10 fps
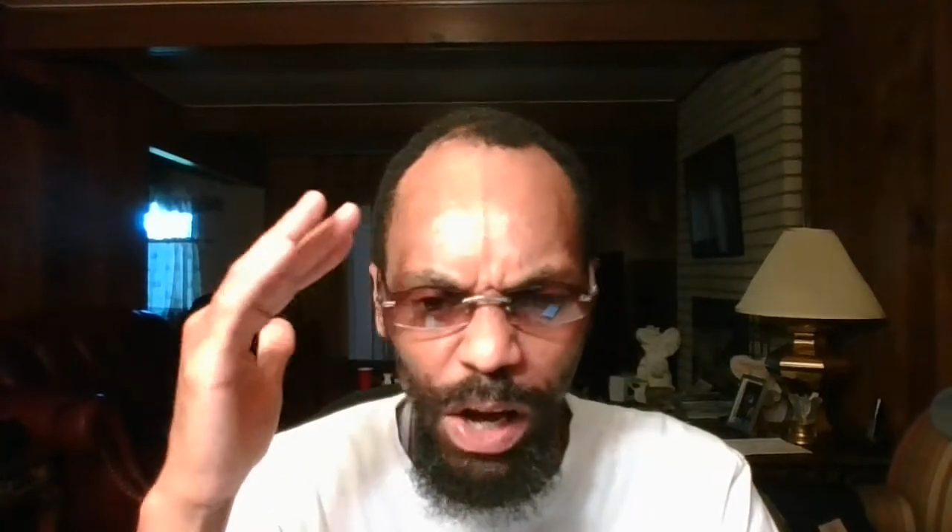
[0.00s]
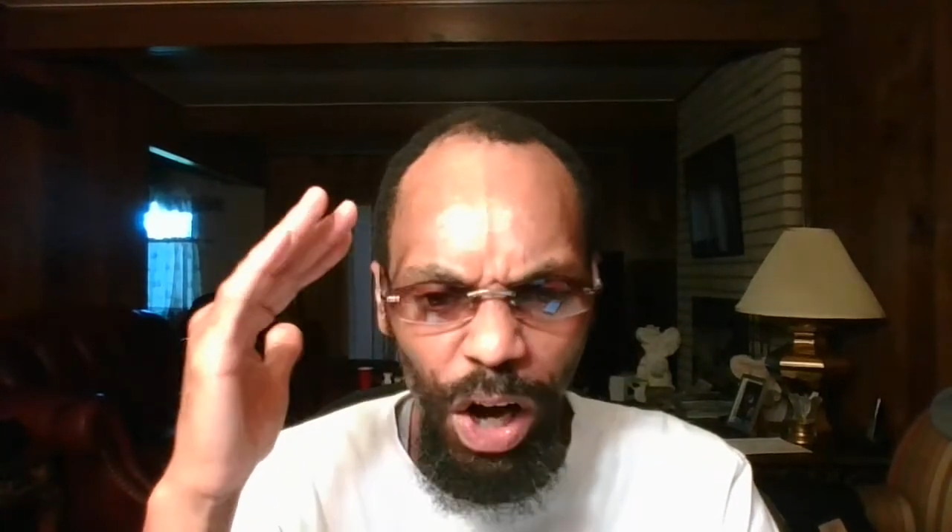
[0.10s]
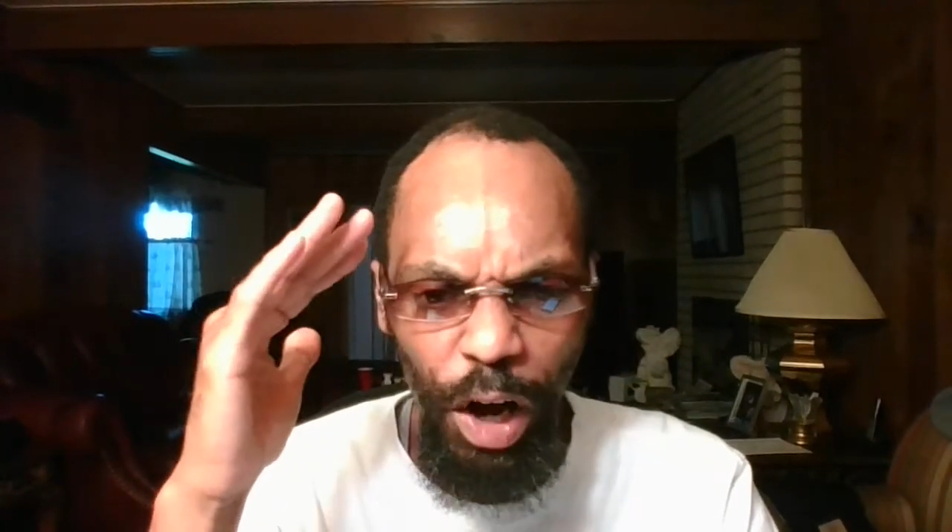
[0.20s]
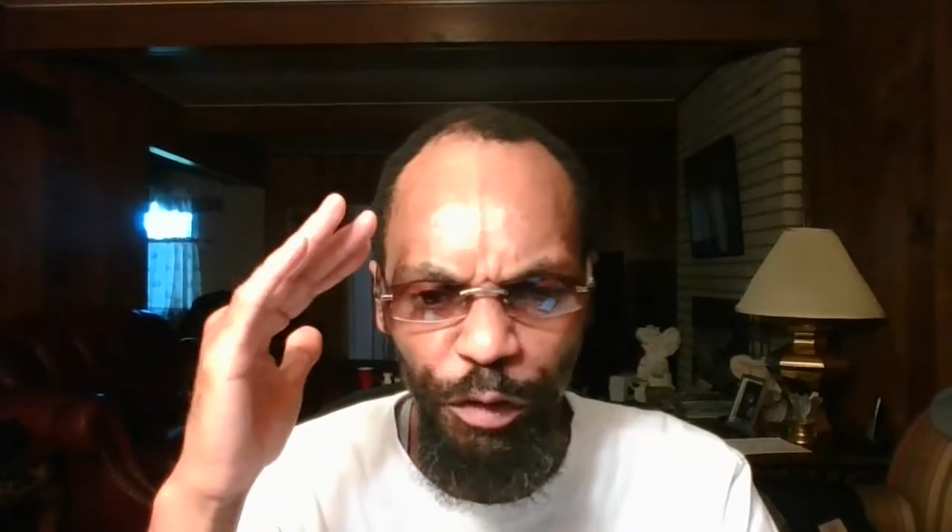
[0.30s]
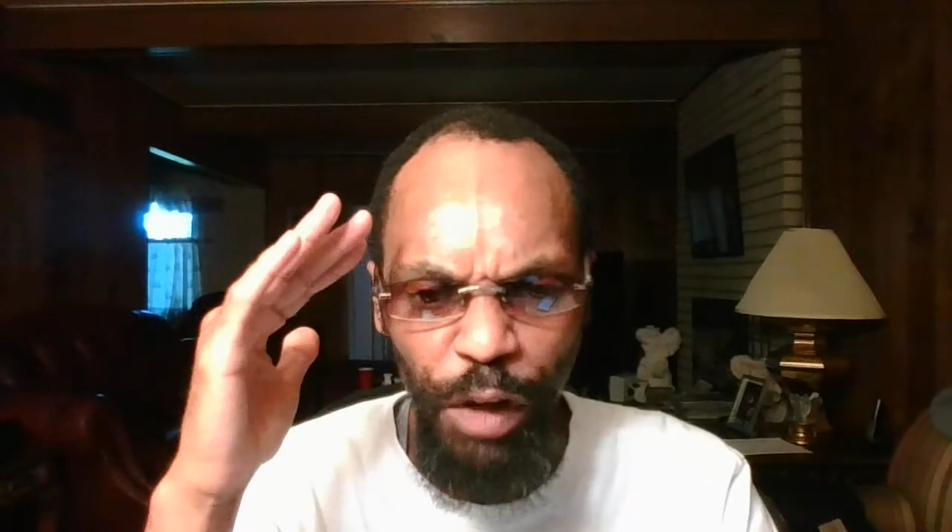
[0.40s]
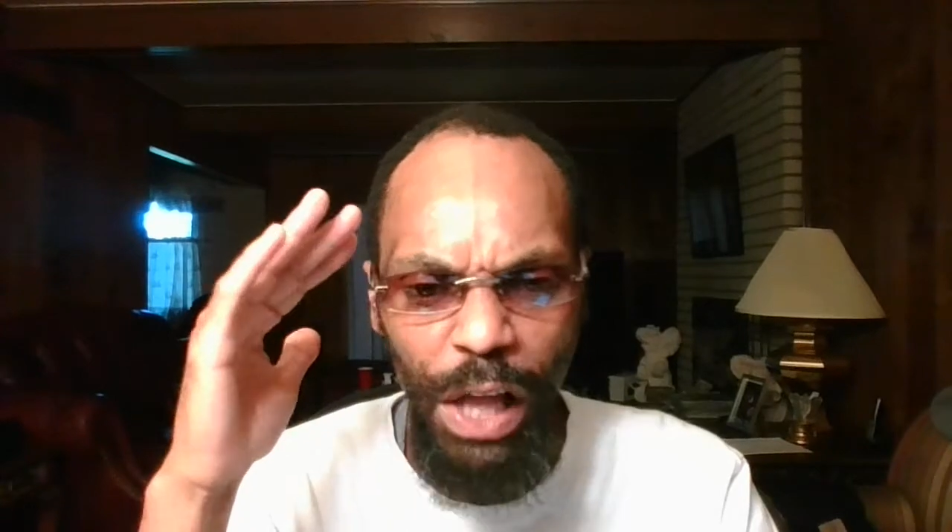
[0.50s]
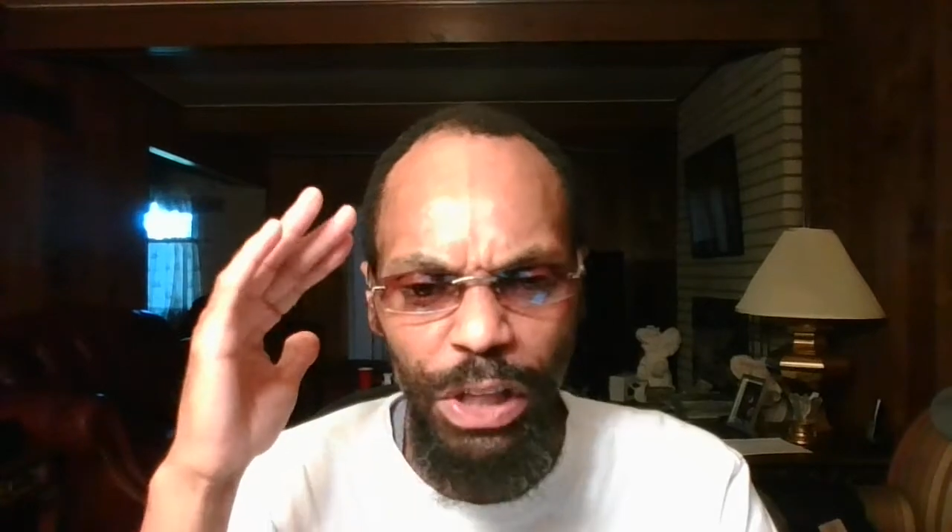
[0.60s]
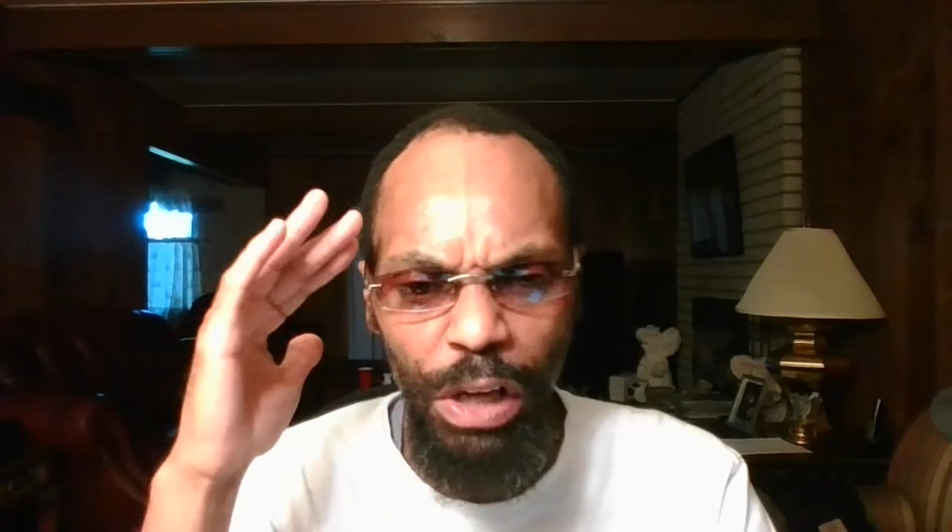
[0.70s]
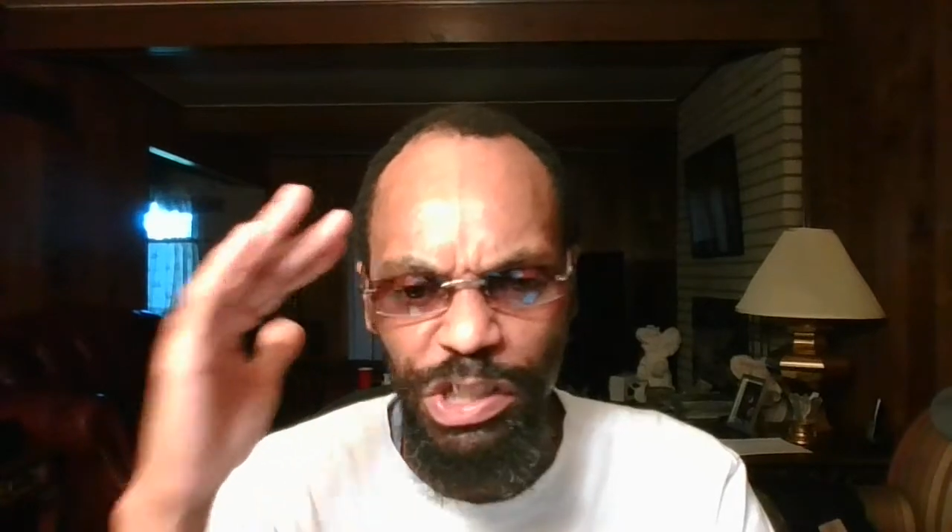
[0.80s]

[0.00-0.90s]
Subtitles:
of the